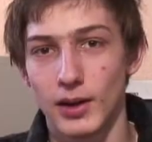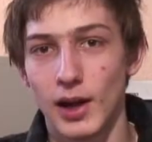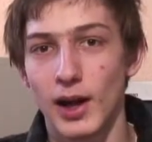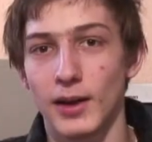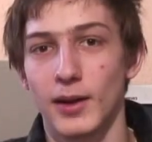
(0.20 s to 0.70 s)

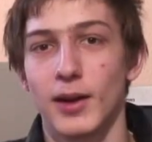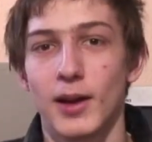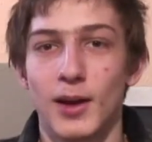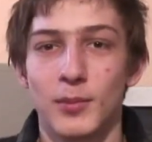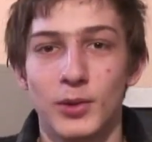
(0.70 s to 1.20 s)
Hi,
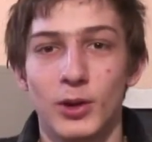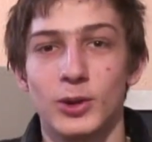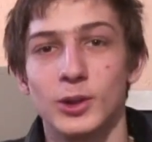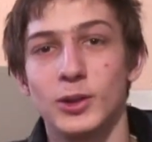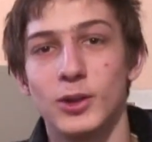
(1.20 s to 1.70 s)
I'm
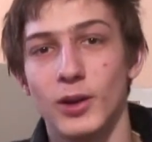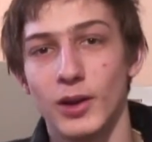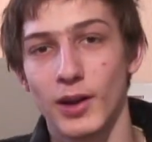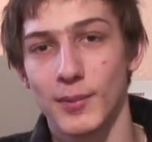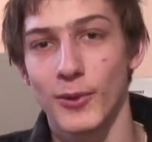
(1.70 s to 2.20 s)
Noah,
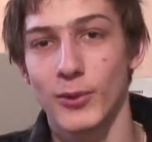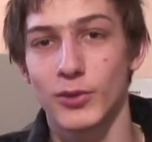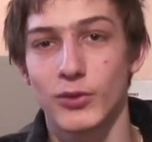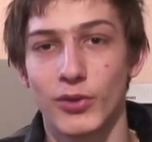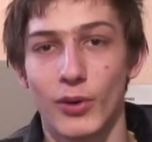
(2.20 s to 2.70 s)
and I'm
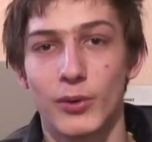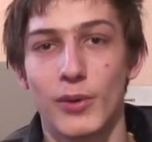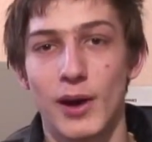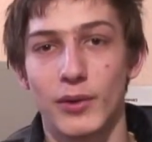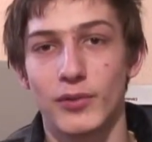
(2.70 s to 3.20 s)
going to show you
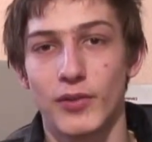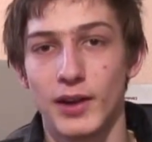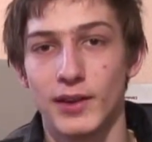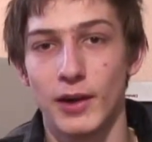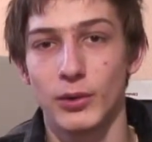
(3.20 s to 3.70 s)
how to
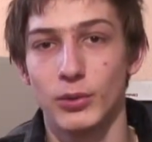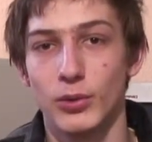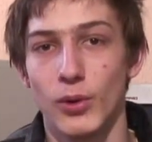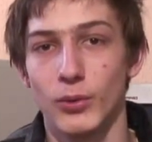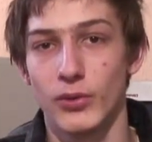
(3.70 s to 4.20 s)
find out
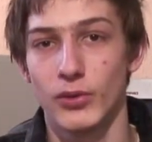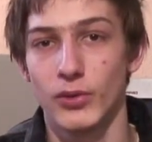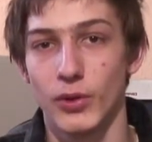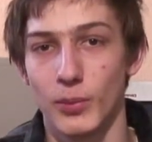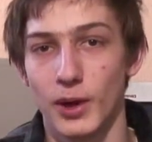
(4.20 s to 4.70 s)
who owns the
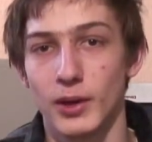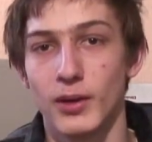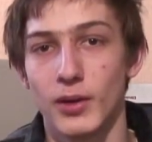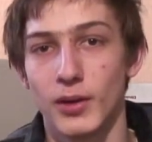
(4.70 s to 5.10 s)
domain.